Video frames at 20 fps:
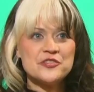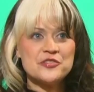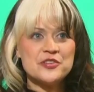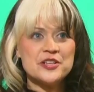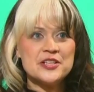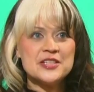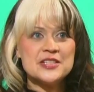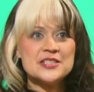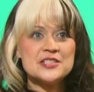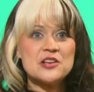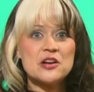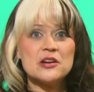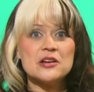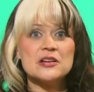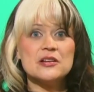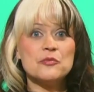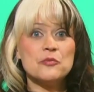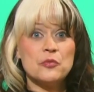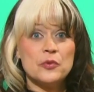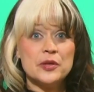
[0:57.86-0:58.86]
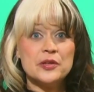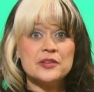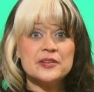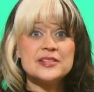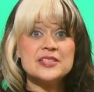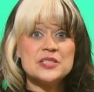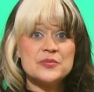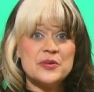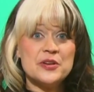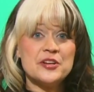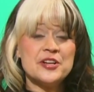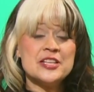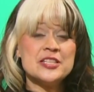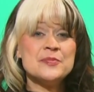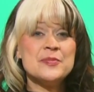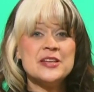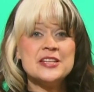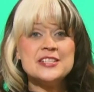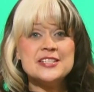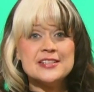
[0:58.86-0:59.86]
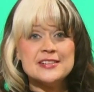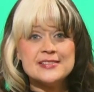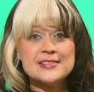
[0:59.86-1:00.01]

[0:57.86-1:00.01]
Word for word: veterans will experience P